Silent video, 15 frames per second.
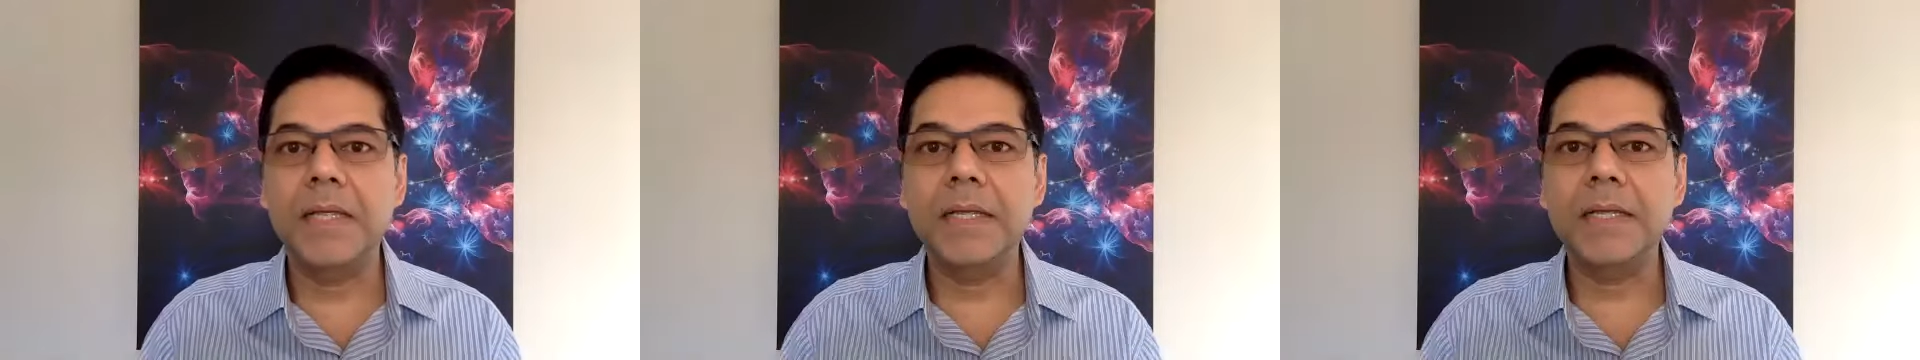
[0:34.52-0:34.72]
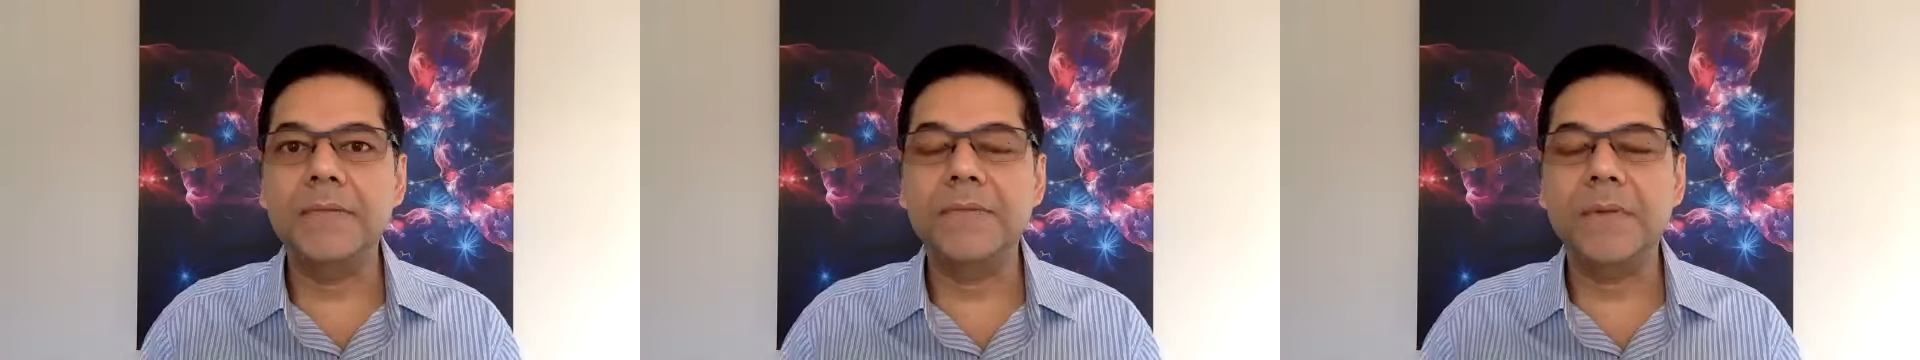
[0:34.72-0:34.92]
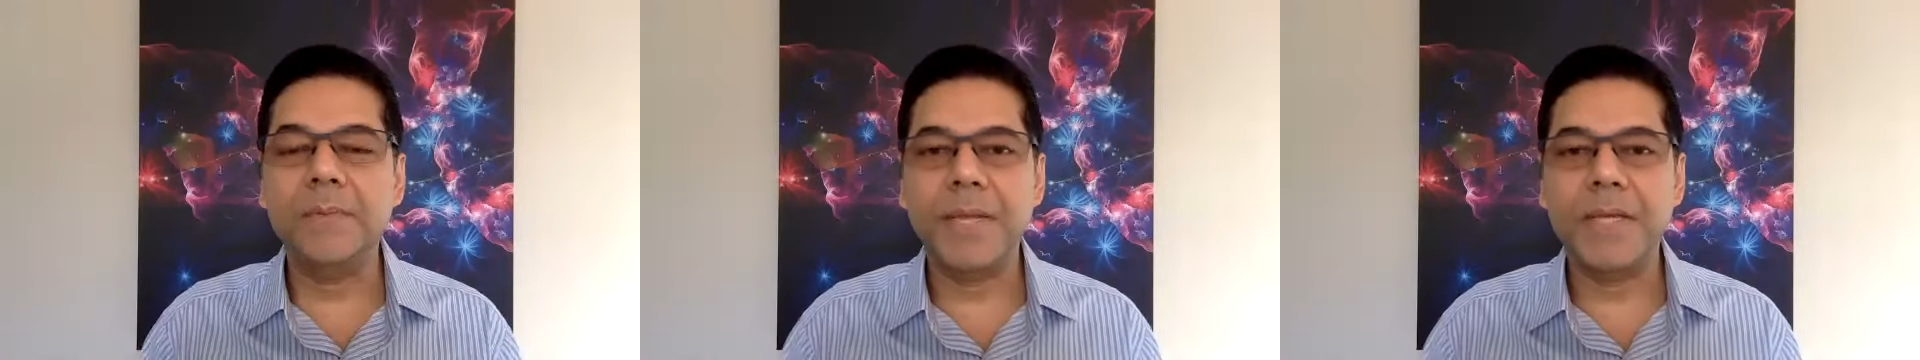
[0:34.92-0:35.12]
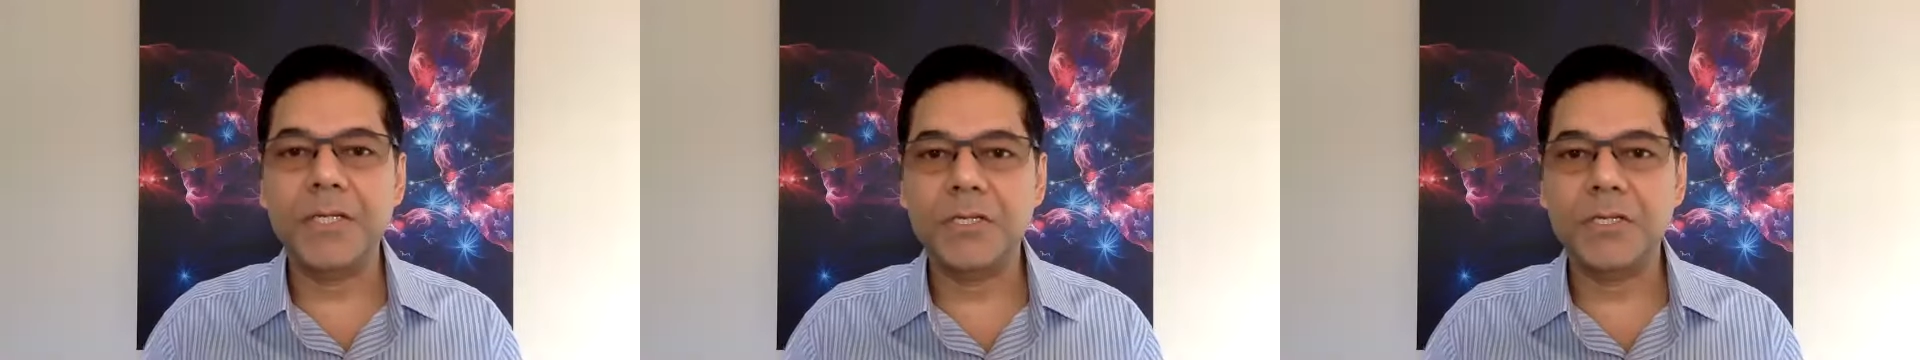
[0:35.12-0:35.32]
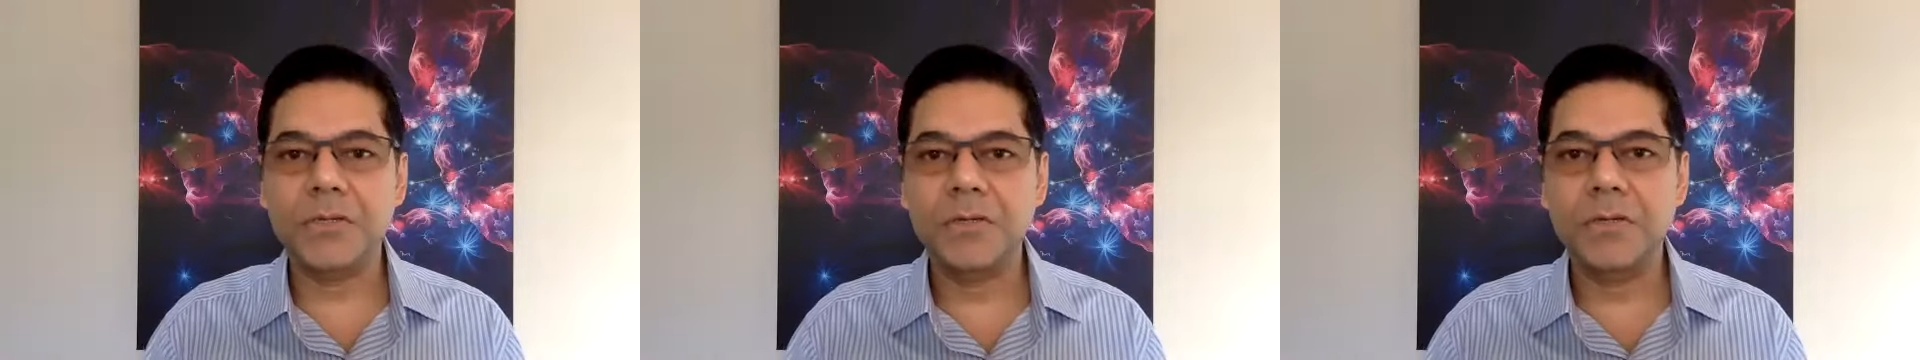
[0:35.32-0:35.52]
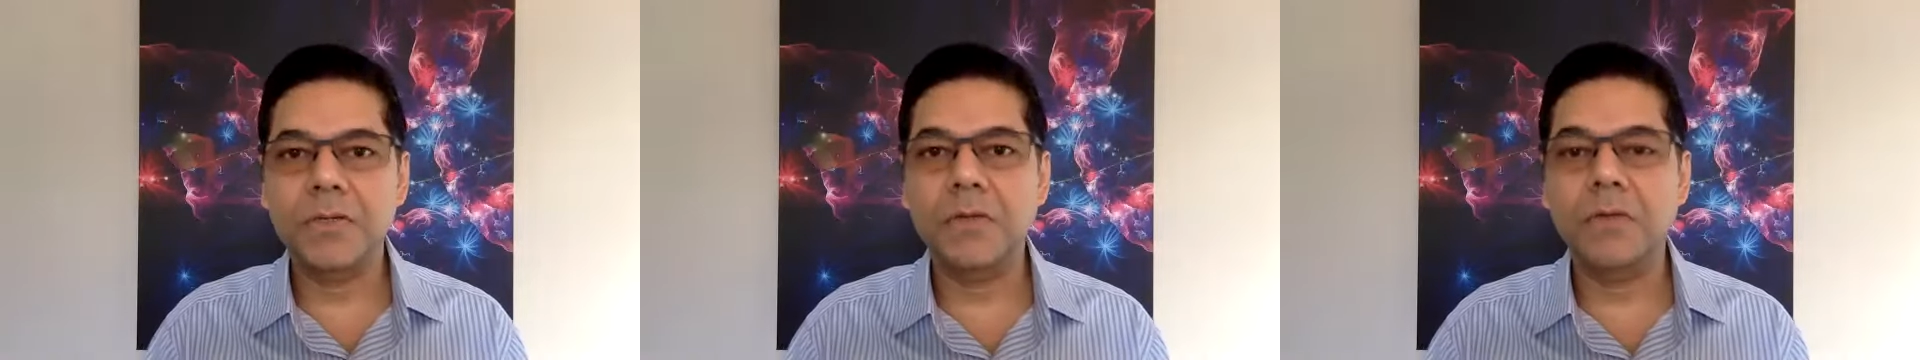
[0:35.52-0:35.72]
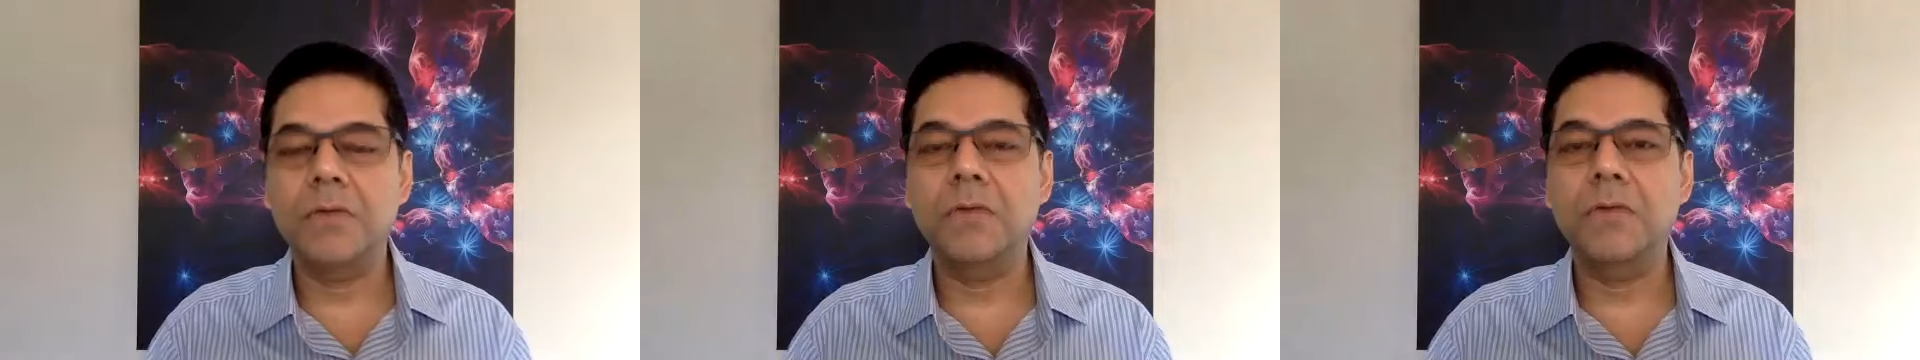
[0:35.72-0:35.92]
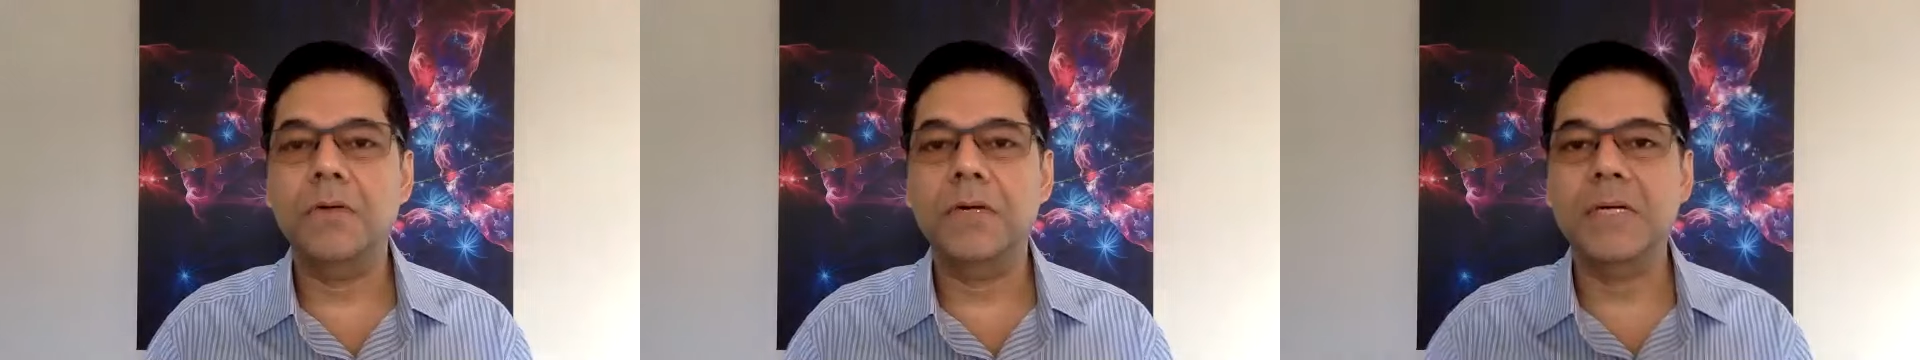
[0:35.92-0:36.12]
information
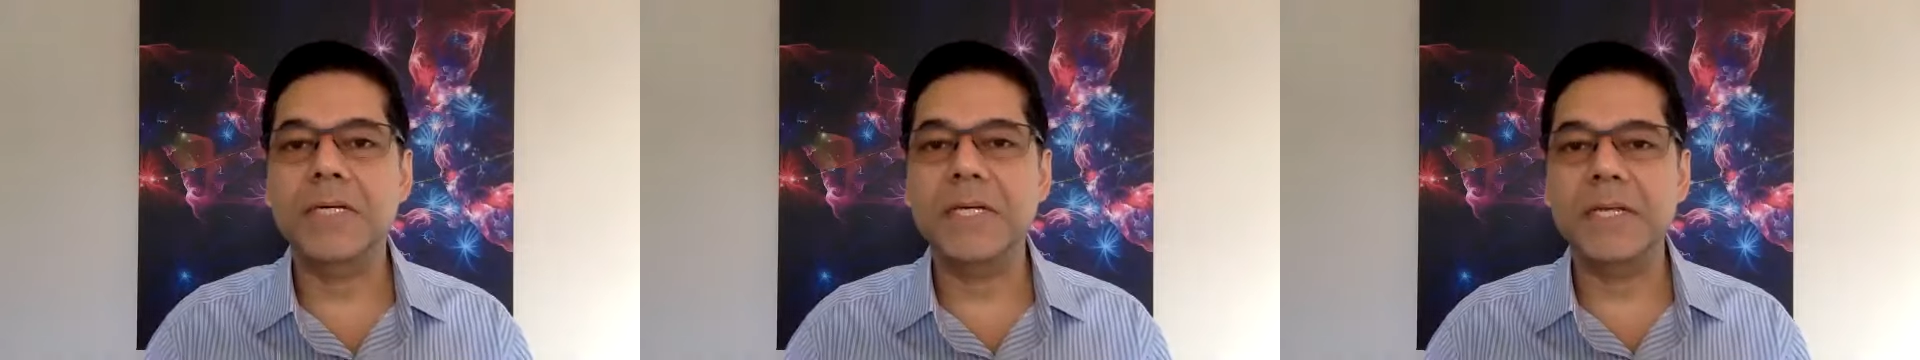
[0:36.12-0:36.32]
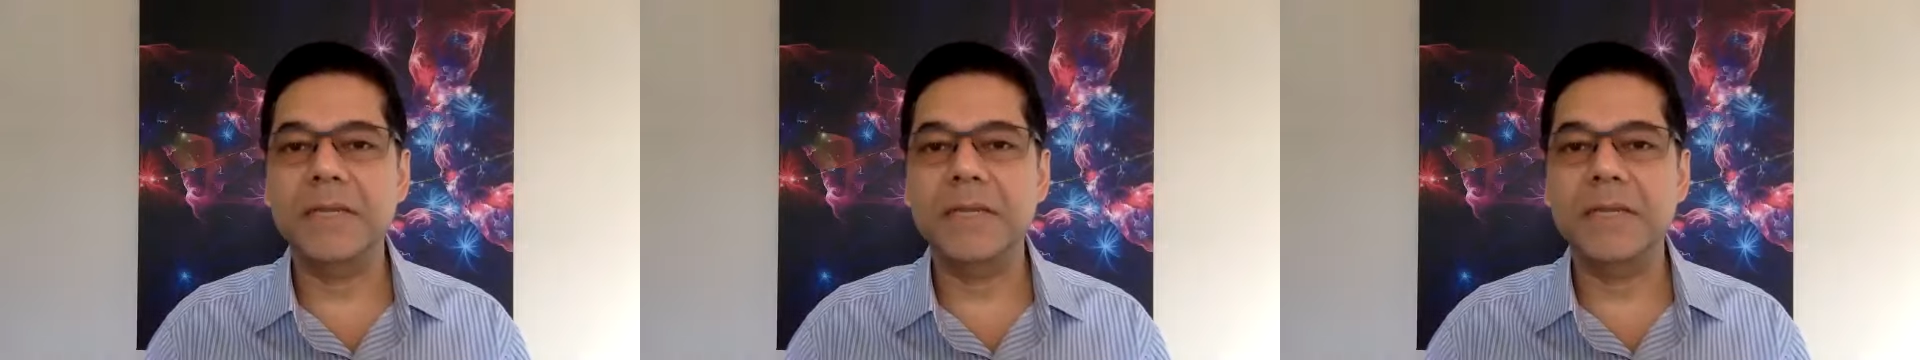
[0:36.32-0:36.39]
or